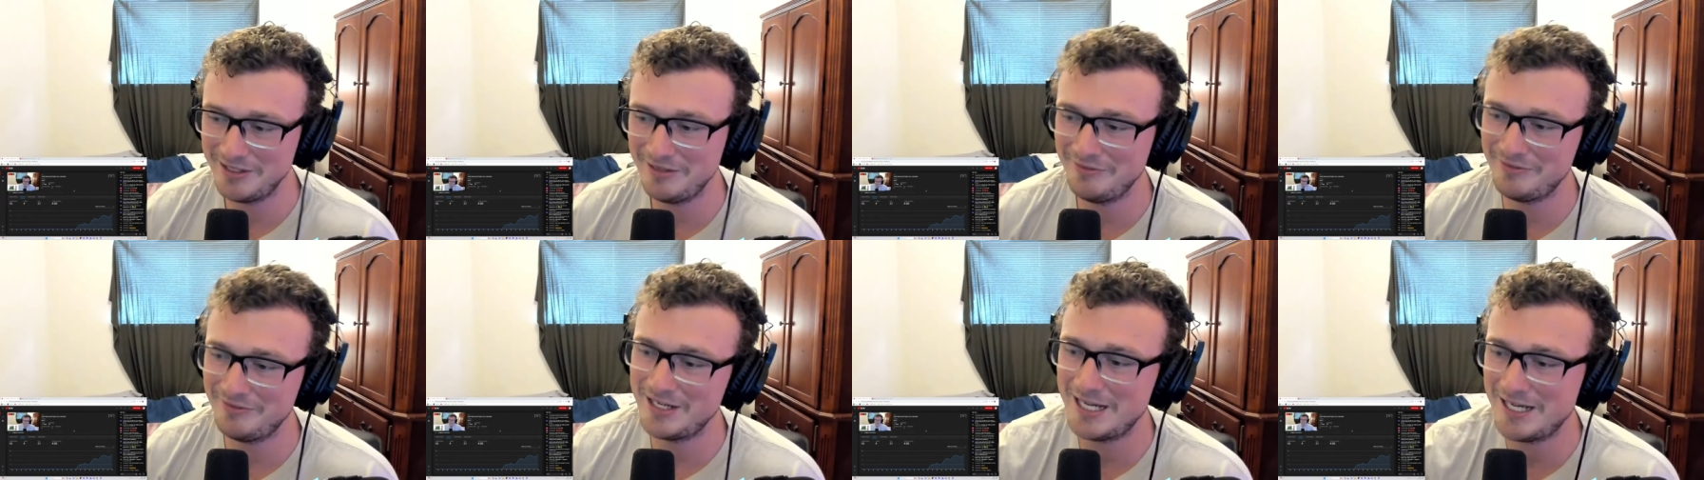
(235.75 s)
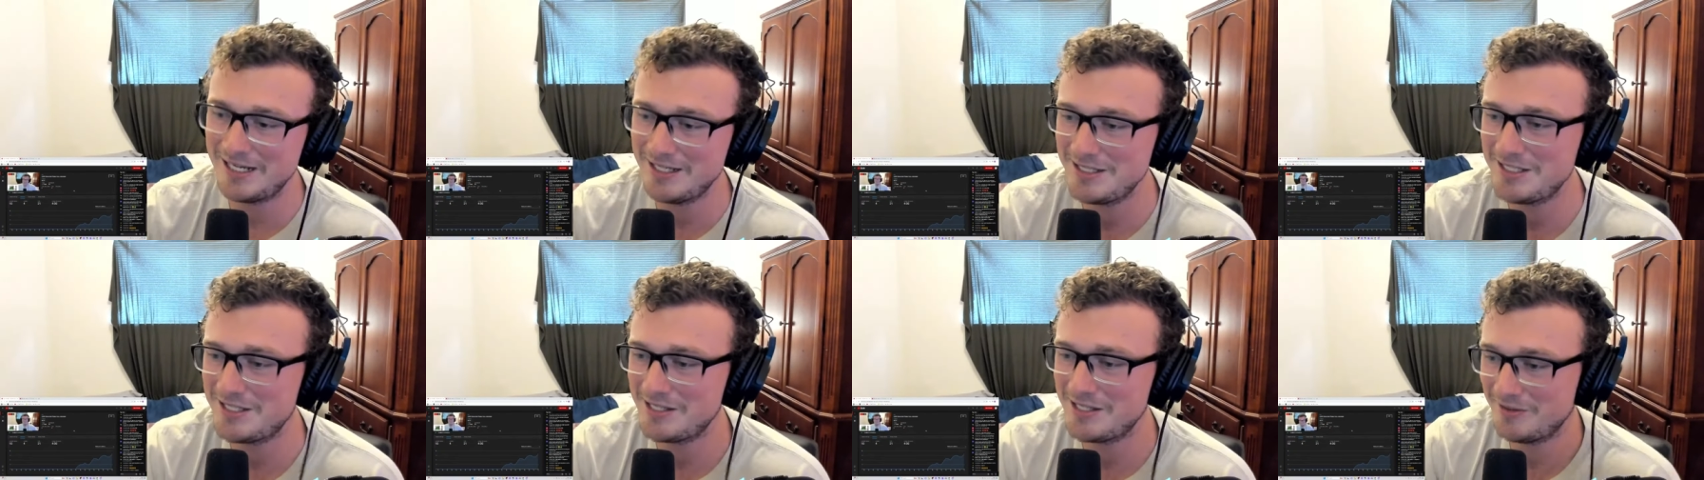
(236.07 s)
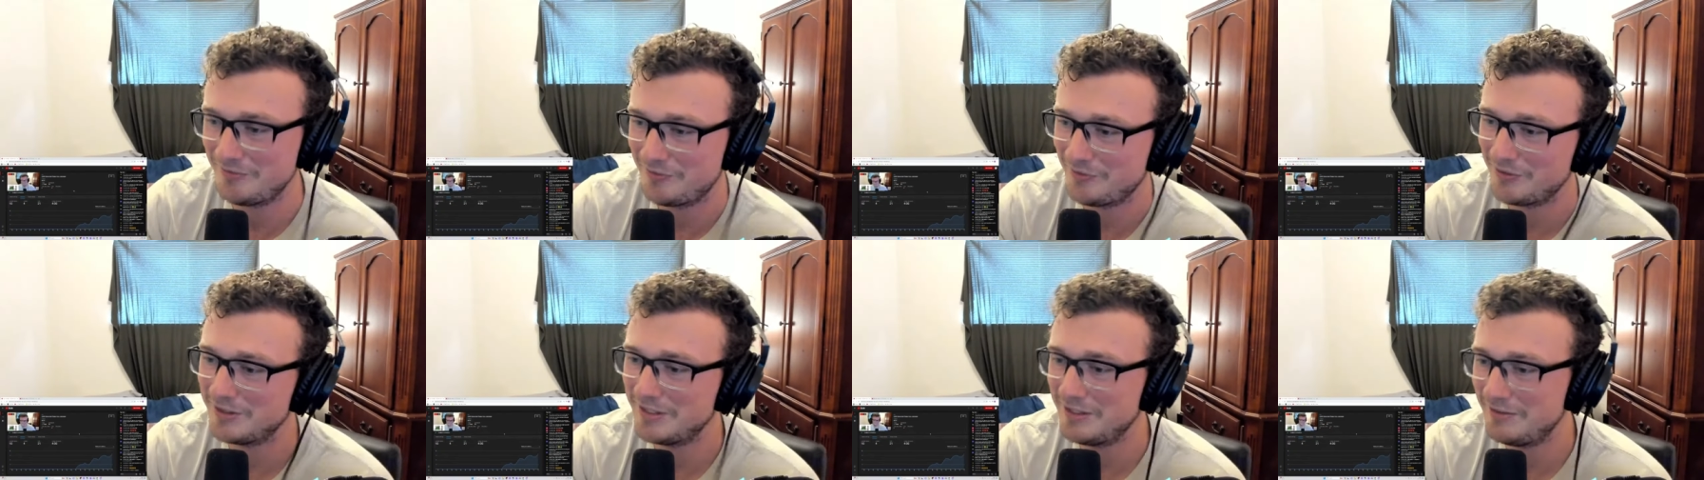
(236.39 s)
have an
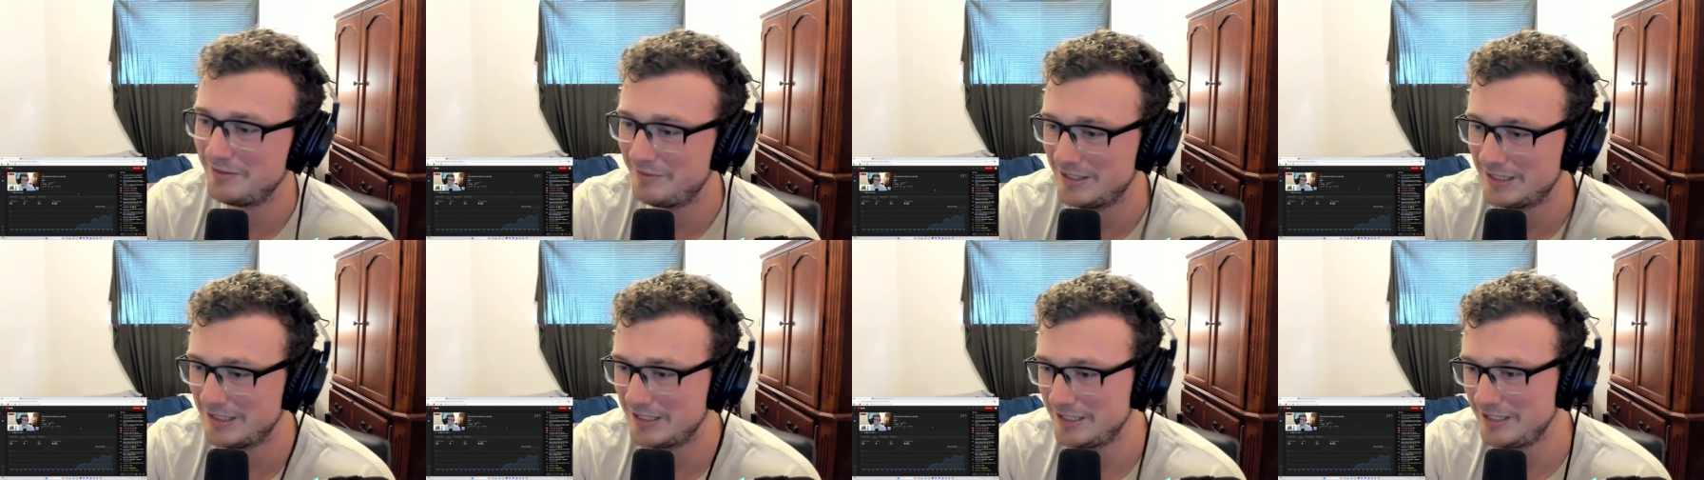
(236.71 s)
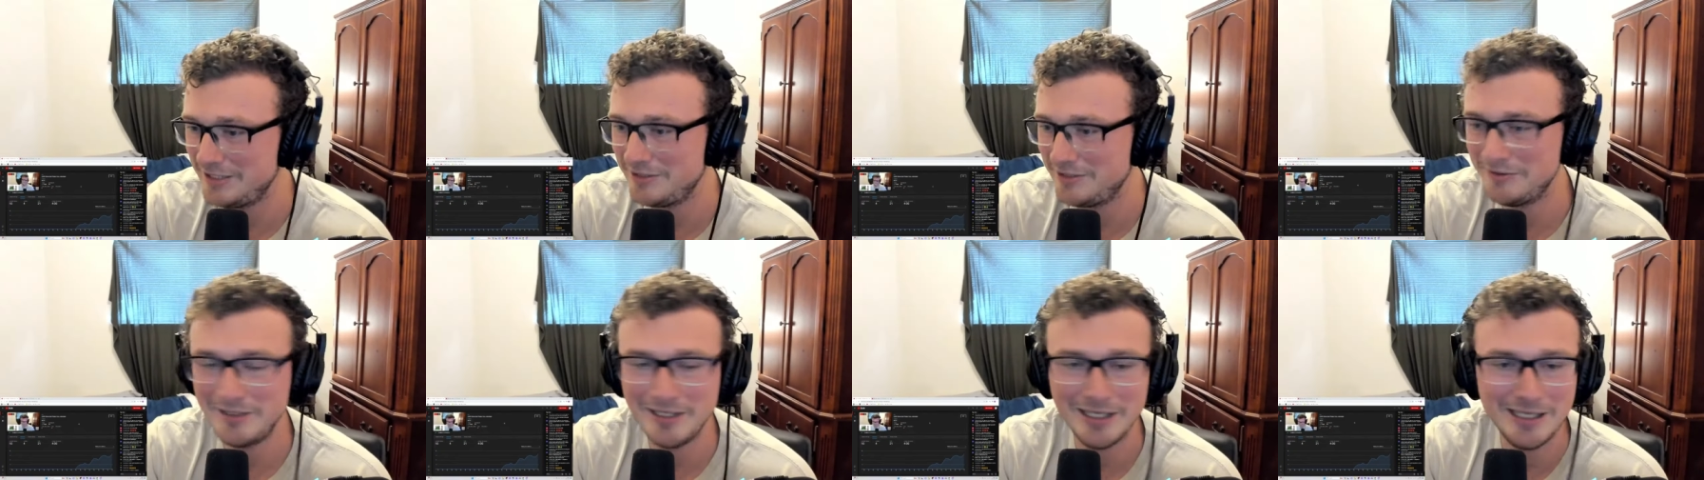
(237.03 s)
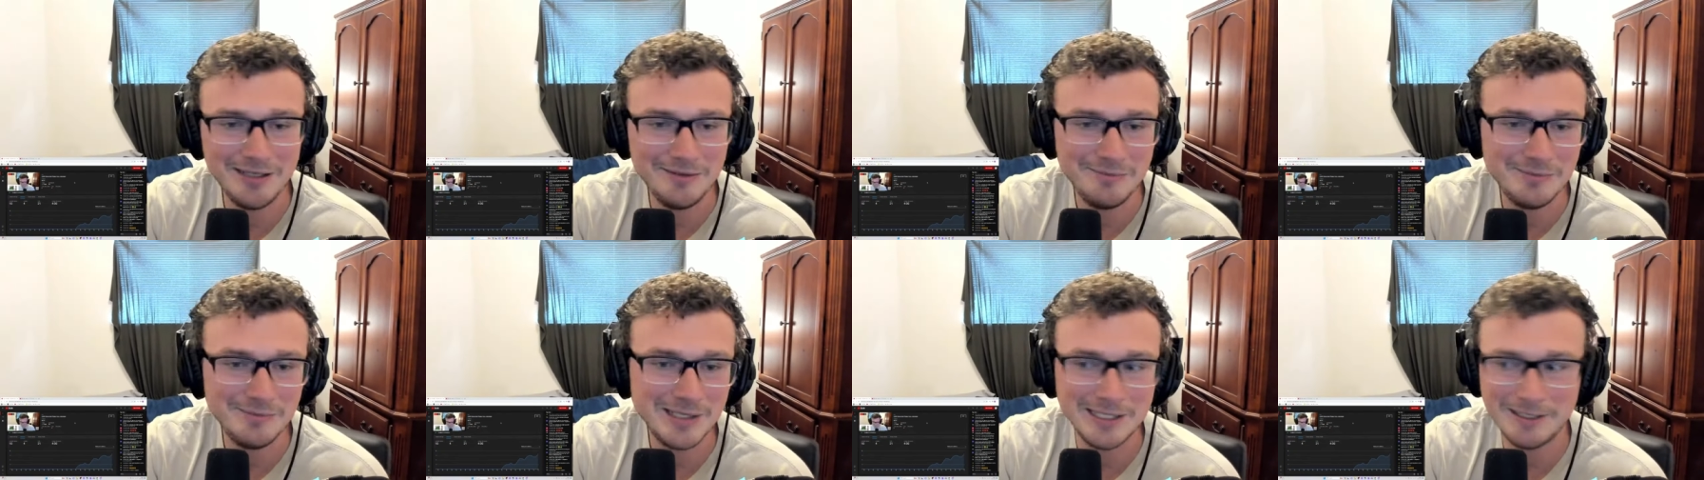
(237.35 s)
accent for living in the
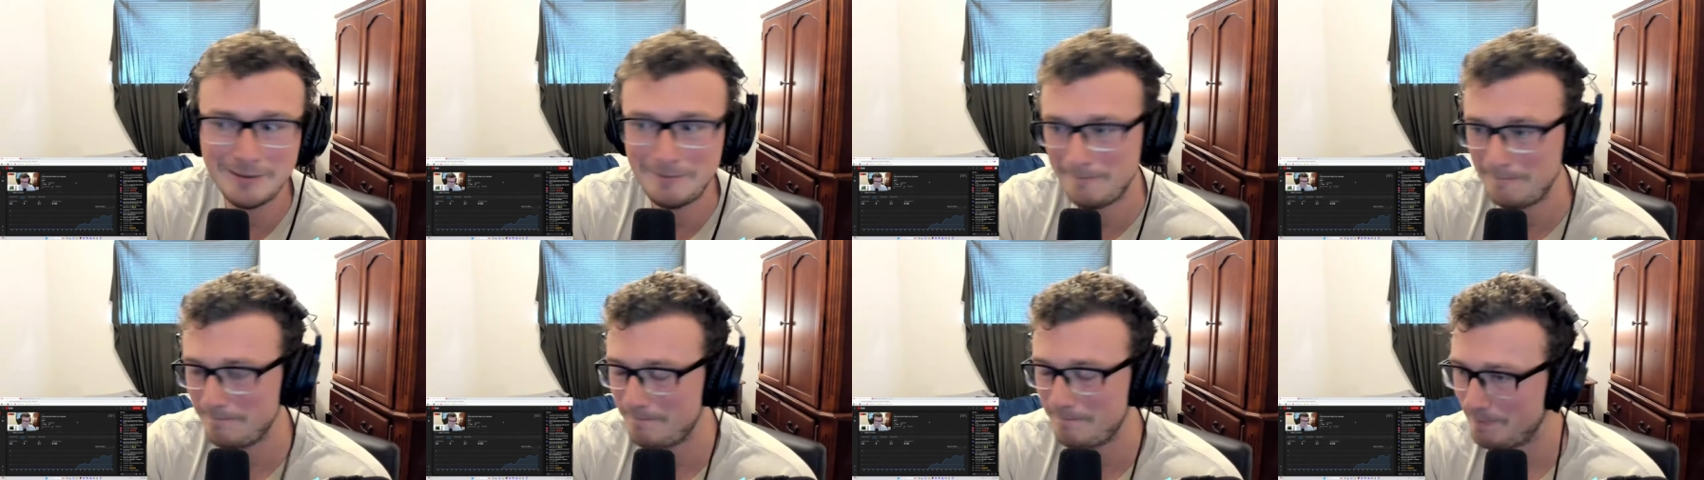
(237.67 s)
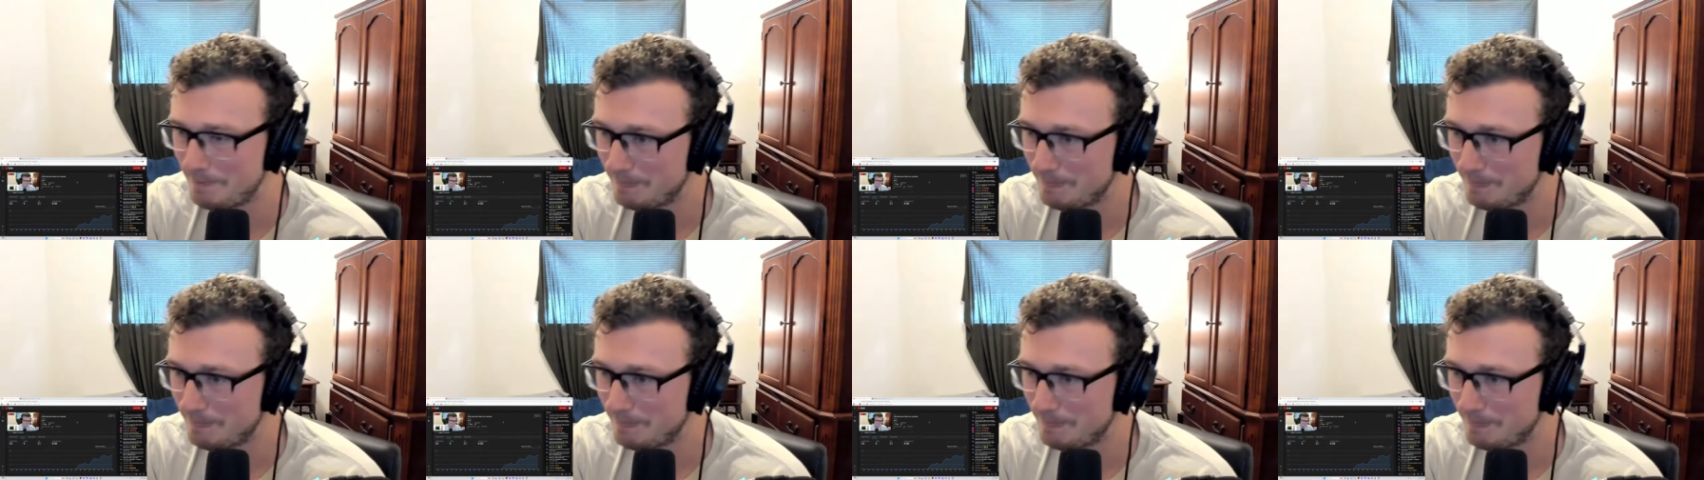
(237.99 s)
UK, man.